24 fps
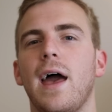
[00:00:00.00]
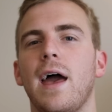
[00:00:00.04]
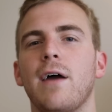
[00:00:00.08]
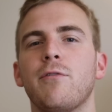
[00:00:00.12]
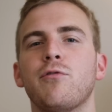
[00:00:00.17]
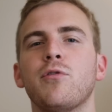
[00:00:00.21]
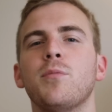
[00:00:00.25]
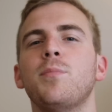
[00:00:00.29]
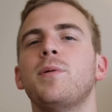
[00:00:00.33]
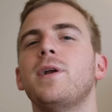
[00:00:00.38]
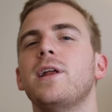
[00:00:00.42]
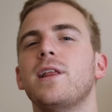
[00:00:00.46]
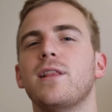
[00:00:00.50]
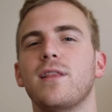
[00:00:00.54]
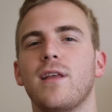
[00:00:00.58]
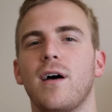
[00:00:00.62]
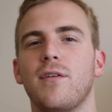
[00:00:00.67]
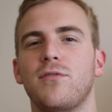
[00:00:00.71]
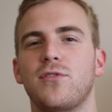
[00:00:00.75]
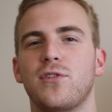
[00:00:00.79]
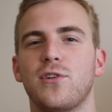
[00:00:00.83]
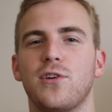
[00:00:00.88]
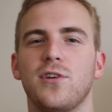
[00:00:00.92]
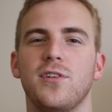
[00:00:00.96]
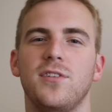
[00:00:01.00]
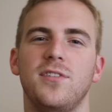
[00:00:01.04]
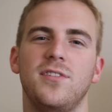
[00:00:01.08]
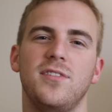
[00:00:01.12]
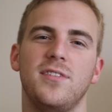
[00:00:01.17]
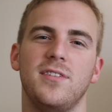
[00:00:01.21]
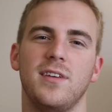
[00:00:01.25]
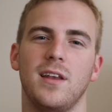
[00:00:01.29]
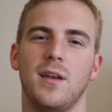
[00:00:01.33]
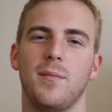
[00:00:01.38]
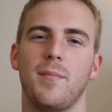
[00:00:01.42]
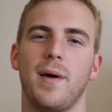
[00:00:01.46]
Everybody loves a good
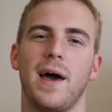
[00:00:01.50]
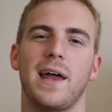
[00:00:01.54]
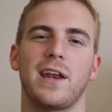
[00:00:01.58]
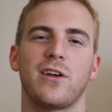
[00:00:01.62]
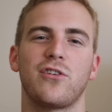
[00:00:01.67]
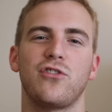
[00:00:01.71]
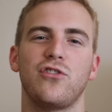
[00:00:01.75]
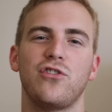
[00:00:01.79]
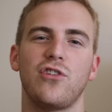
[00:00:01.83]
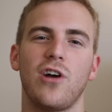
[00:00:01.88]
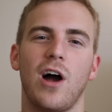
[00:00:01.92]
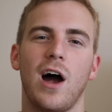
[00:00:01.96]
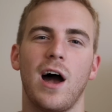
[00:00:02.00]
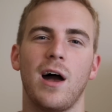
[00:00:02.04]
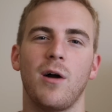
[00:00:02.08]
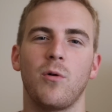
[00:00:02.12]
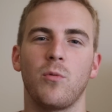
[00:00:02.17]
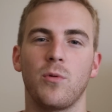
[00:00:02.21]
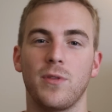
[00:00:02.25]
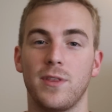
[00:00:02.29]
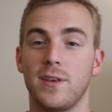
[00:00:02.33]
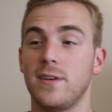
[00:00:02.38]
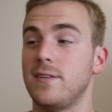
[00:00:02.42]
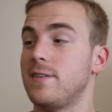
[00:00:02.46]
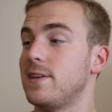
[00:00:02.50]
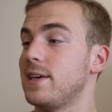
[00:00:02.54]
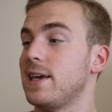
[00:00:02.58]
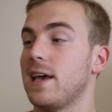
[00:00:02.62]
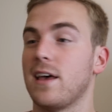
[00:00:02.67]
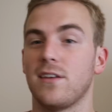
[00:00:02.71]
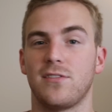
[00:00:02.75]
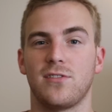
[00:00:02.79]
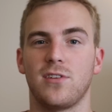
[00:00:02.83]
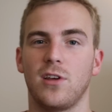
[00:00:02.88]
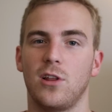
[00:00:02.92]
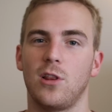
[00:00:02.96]
cinematic shot with a
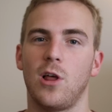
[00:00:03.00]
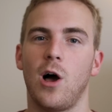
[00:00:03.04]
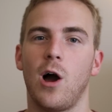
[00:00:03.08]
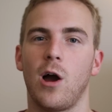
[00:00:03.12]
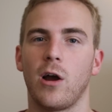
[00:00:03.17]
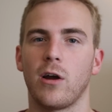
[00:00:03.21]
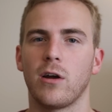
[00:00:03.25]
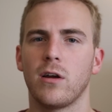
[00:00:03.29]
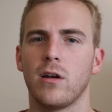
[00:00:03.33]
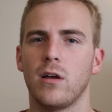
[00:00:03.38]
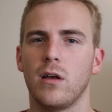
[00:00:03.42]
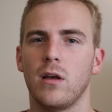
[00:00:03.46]
DSLR.